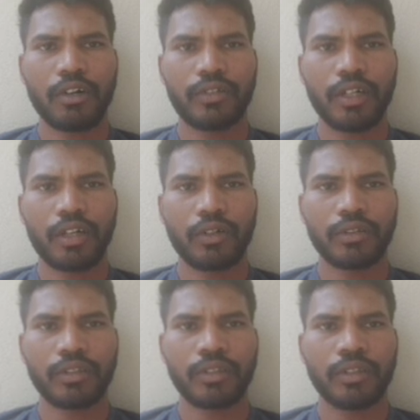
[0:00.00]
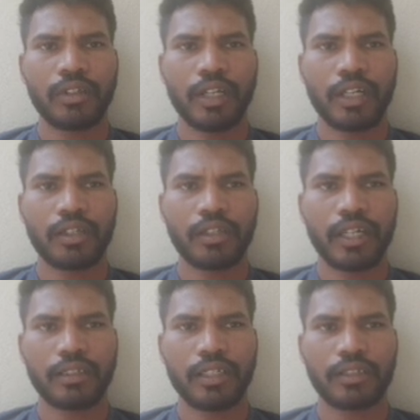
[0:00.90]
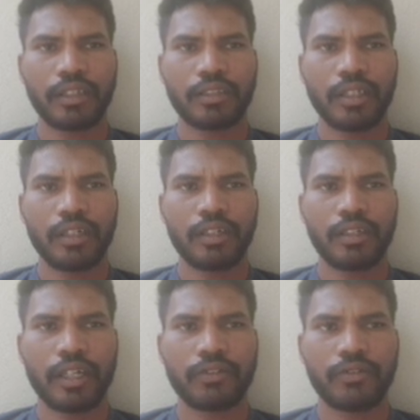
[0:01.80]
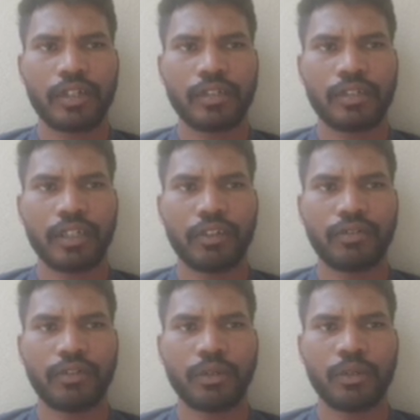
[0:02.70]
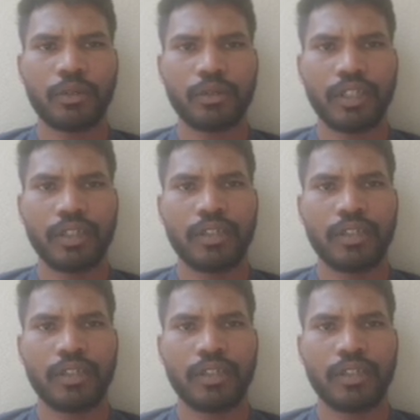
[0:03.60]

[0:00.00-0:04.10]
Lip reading: accounts. Her transactions and transfer into the